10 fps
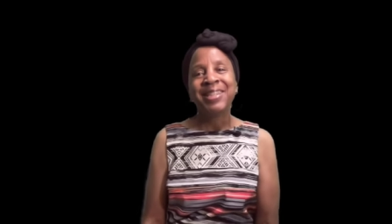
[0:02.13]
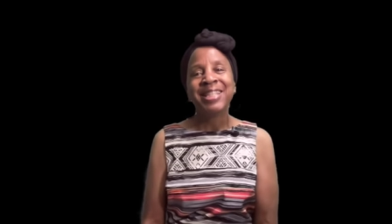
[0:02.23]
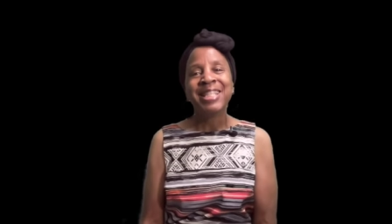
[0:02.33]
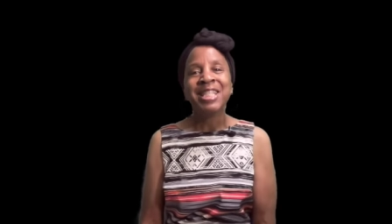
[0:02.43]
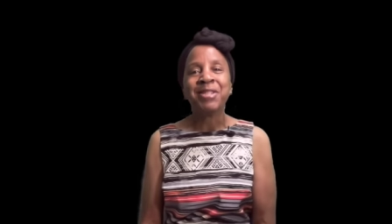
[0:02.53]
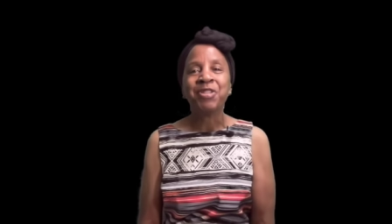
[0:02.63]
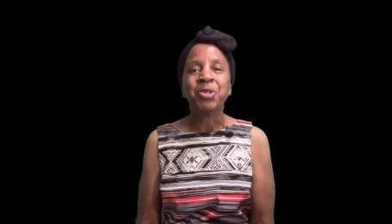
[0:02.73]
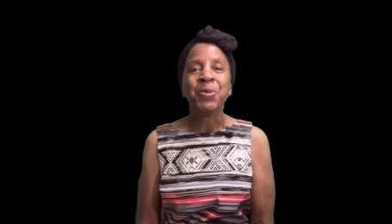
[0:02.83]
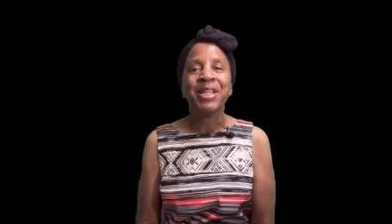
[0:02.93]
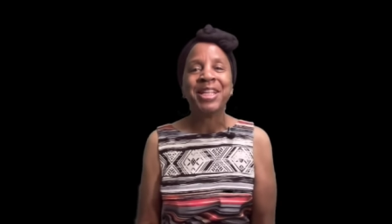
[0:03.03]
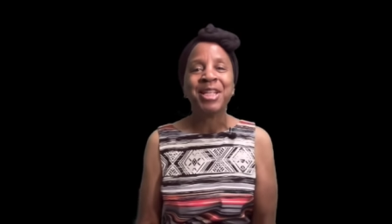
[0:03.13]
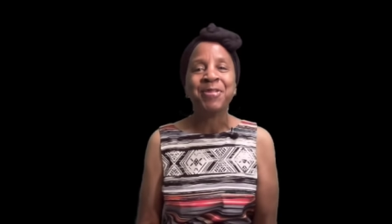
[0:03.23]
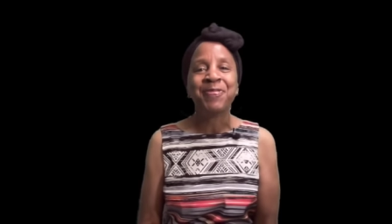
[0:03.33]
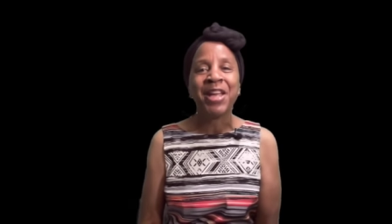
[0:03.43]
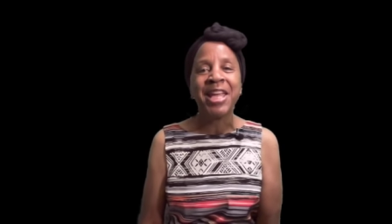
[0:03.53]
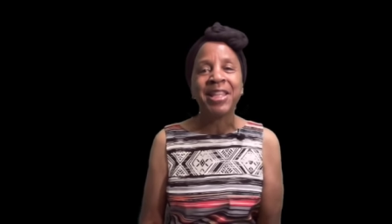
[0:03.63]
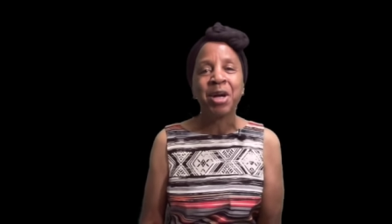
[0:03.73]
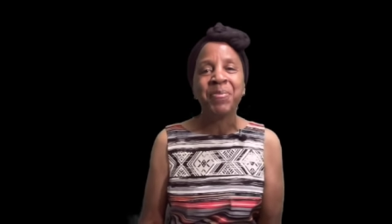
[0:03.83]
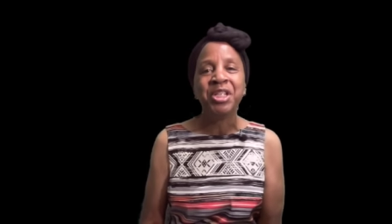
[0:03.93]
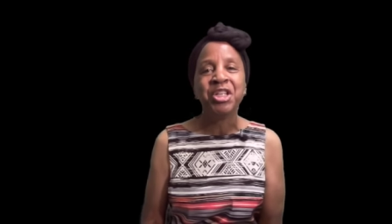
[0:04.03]
This is Visible Lady of Faith
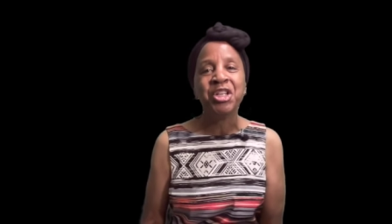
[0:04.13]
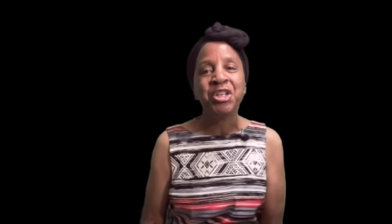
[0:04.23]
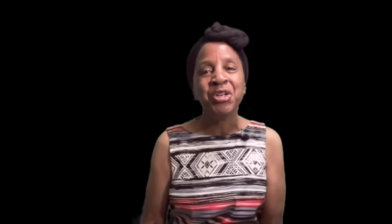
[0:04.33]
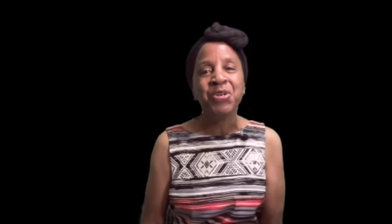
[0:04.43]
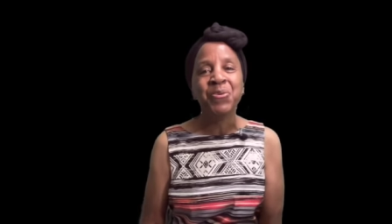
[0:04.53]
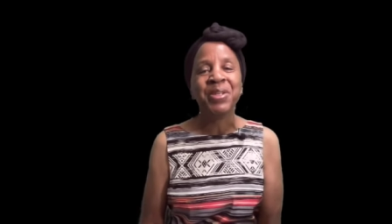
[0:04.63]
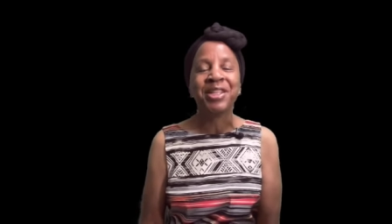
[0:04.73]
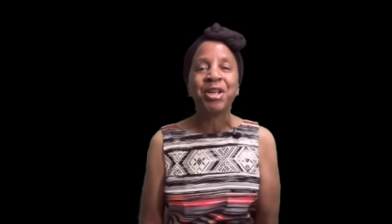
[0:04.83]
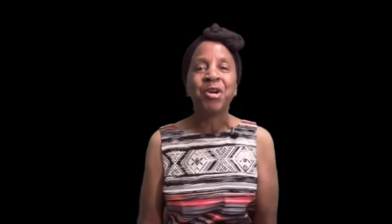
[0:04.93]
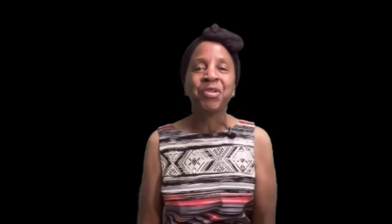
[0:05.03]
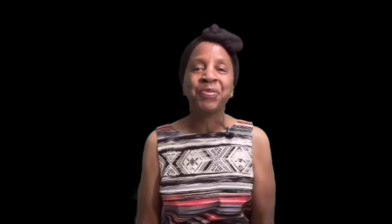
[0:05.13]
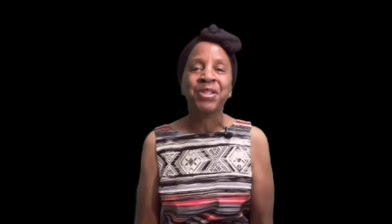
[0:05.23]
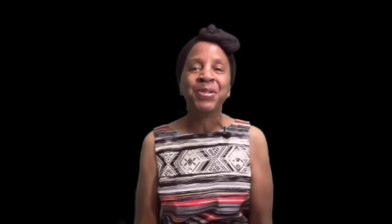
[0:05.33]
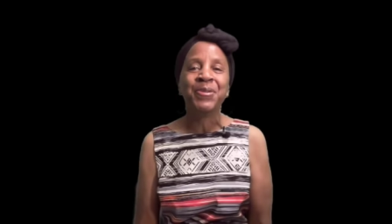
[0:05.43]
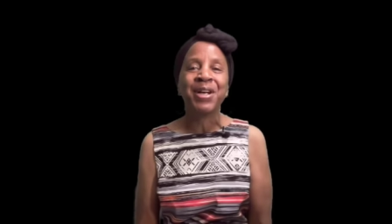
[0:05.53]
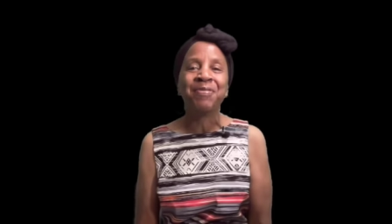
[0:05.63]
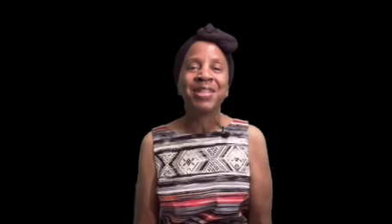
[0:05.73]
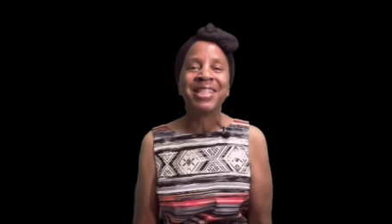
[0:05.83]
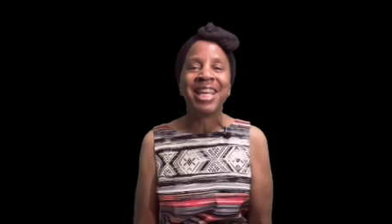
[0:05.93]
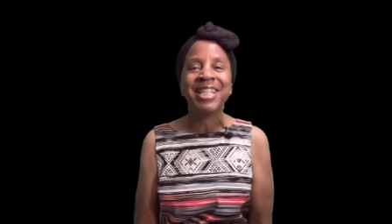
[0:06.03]
coming to you with an overview of the
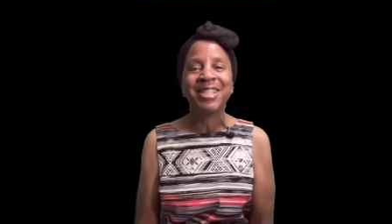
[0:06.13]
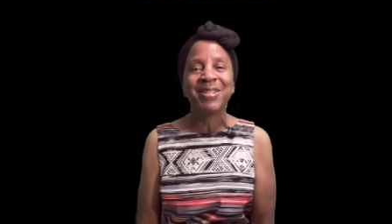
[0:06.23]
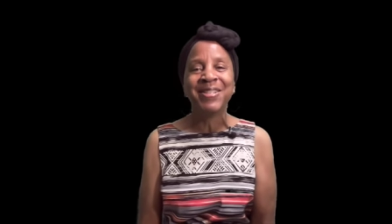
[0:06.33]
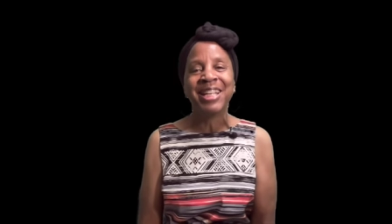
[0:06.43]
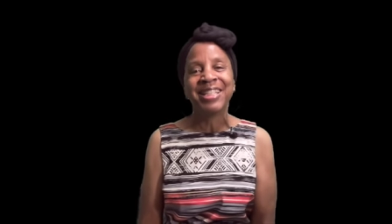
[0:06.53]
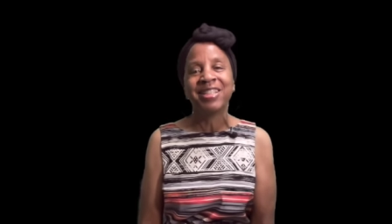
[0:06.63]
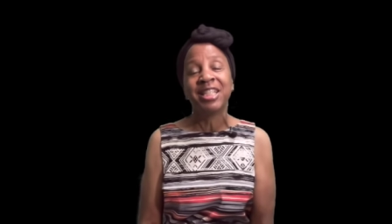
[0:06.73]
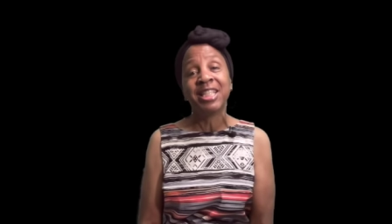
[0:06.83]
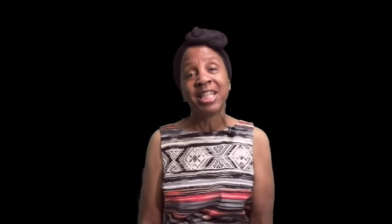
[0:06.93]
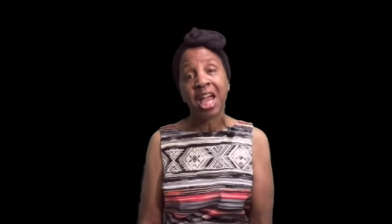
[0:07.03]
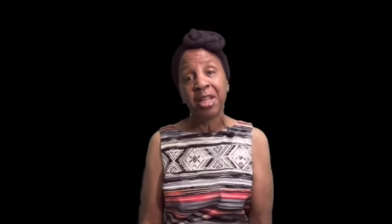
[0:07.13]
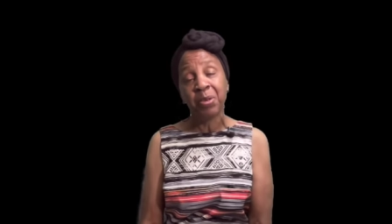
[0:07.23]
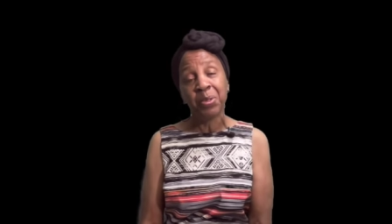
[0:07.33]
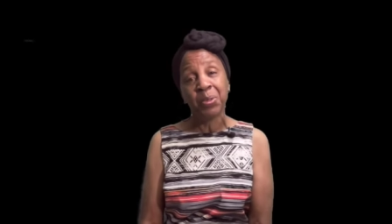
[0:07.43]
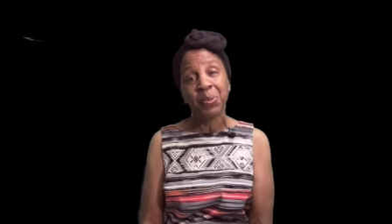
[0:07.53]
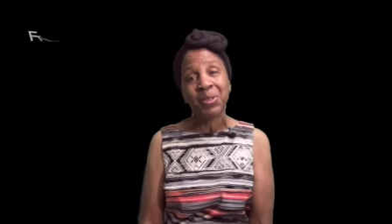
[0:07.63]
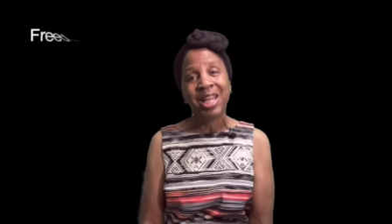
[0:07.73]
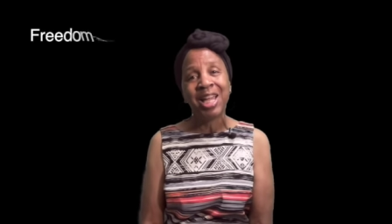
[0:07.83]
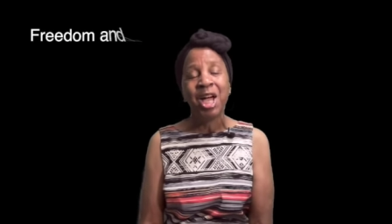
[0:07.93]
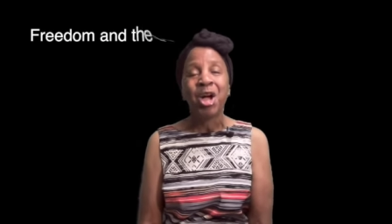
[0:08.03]
Sunday School lesson entitled
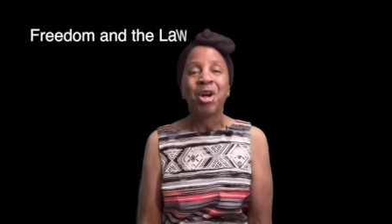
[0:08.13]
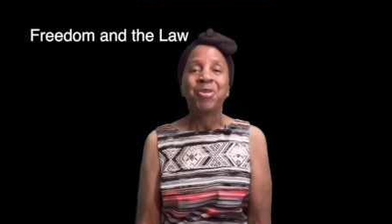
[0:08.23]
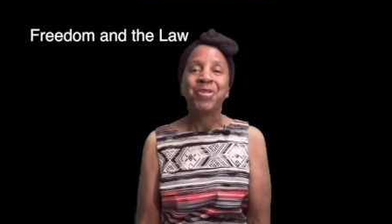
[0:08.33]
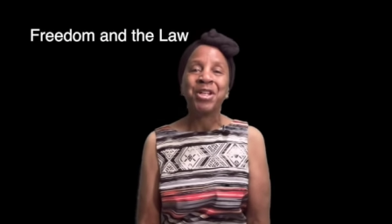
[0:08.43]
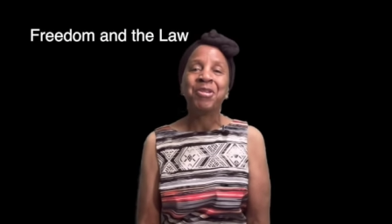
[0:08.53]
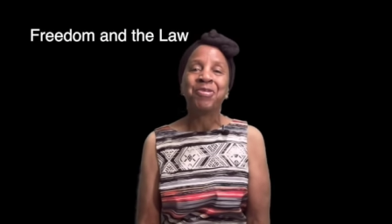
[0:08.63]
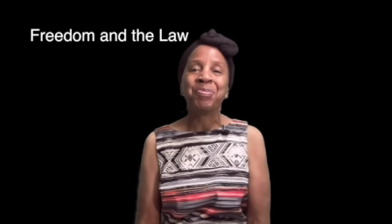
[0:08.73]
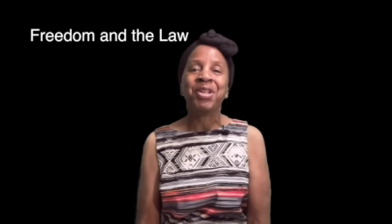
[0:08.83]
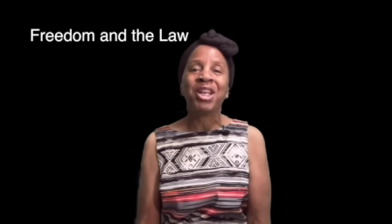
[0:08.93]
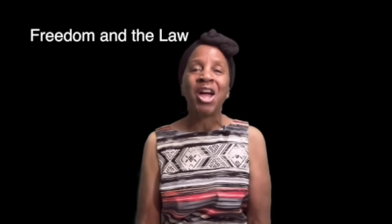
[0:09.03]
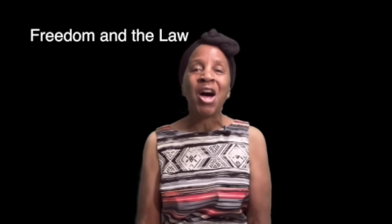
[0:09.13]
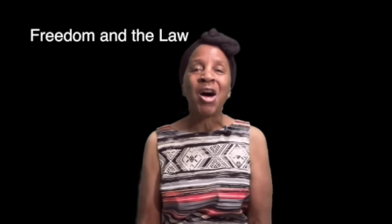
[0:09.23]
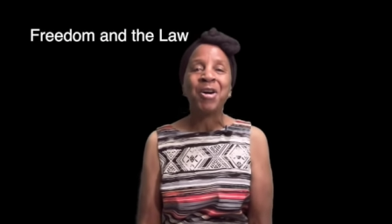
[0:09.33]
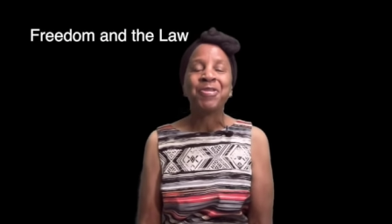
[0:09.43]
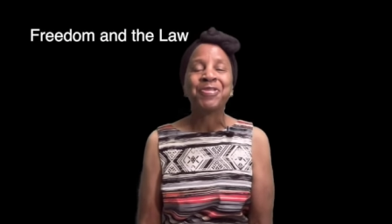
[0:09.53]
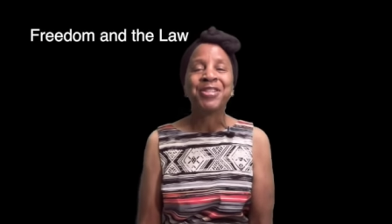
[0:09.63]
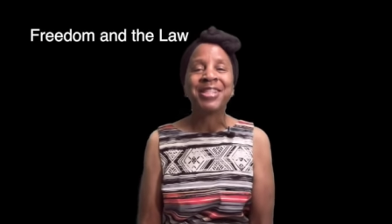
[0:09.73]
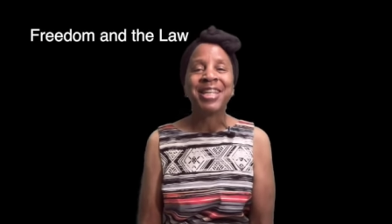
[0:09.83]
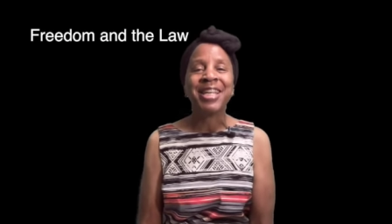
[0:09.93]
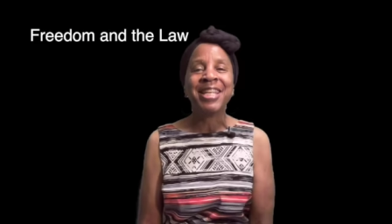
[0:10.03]
Freedom from the Law for
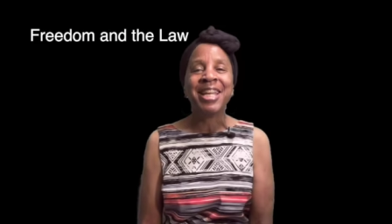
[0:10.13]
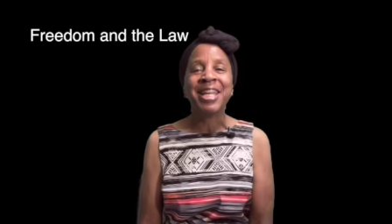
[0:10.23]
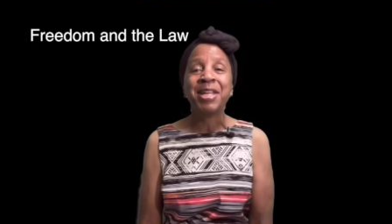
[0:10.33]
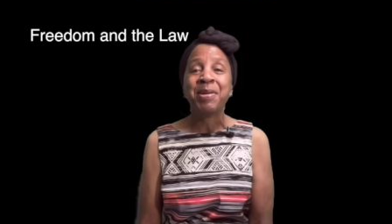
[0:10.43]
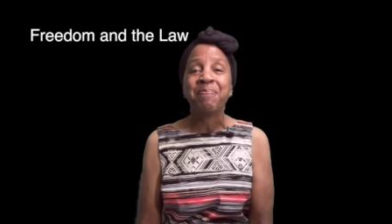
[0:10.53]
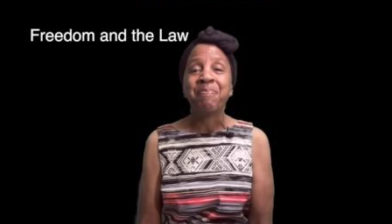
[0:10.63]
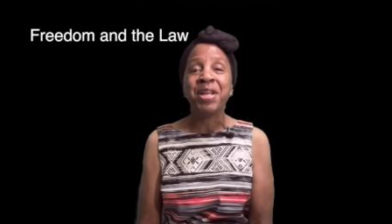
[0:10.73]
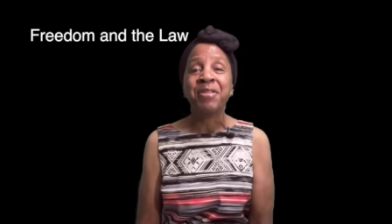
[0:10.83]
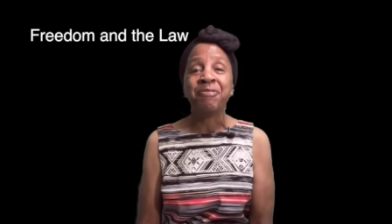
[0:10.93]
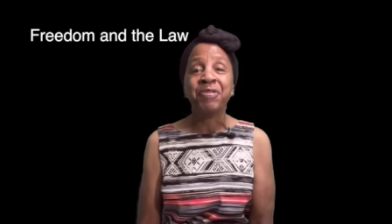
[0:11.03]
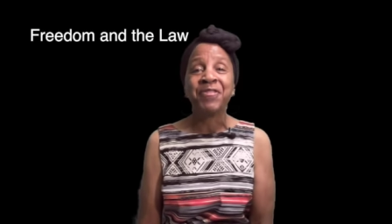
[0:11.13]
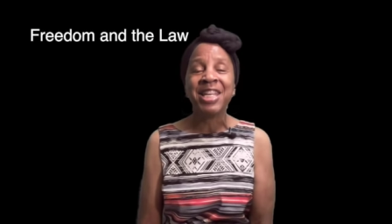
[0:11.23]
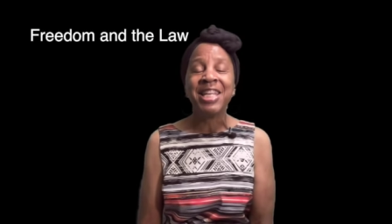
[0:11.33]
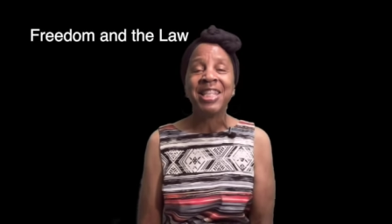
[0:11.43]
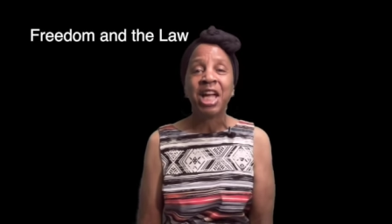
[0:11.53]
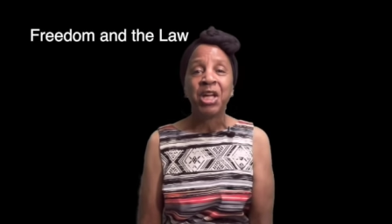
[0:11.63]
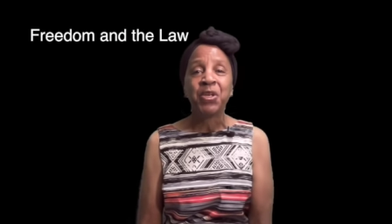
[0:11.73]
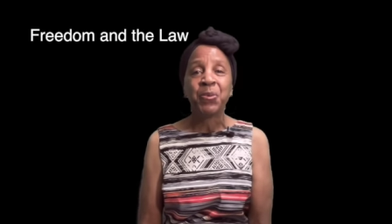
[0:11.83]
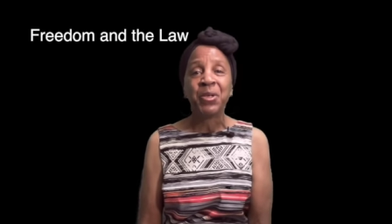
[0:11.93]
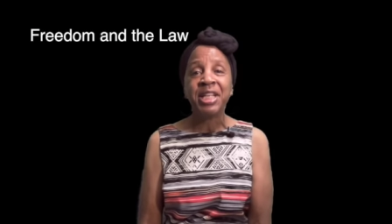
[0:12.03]
Sunday, May the fifteenth,
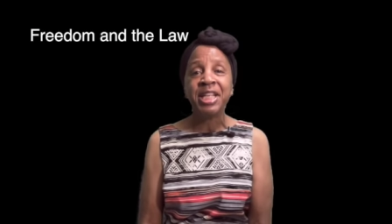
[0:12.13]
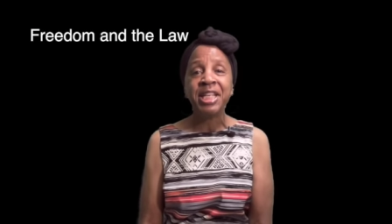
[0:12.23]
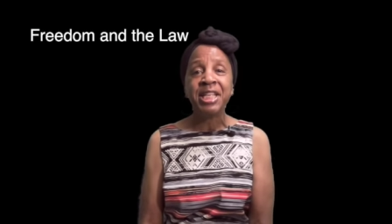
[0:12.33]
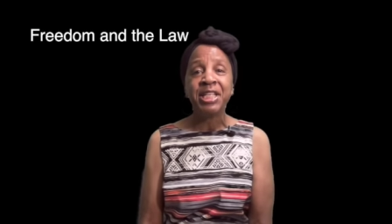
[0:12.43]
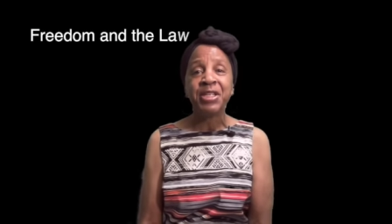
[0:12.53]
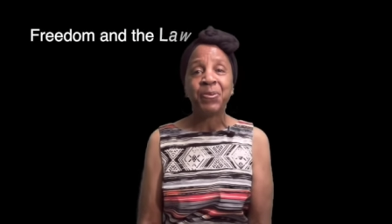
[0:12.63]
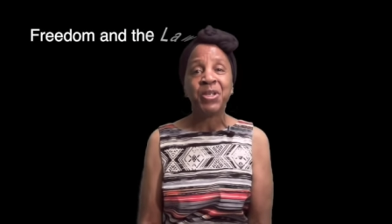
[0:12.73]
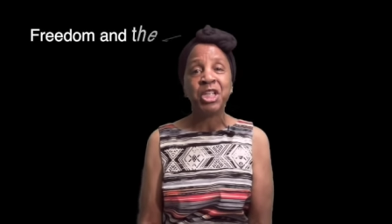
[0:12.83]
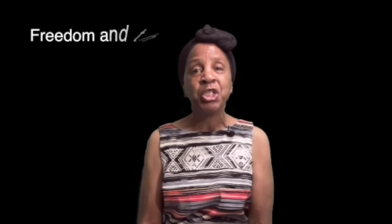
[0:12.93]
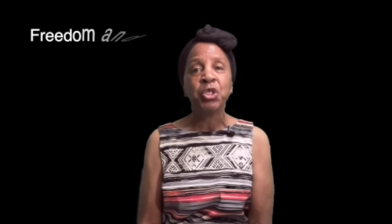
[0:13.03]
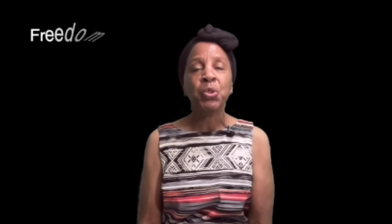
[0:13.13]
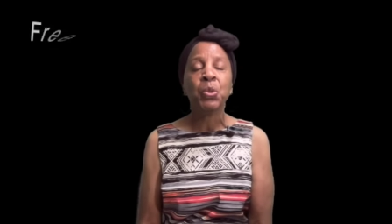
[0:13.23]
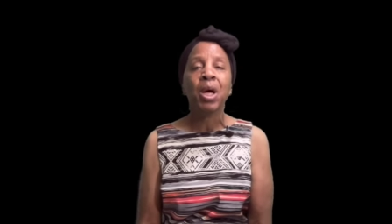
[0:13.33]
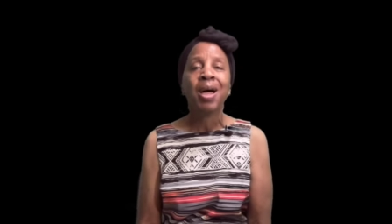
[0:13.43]
twenty twenty-two.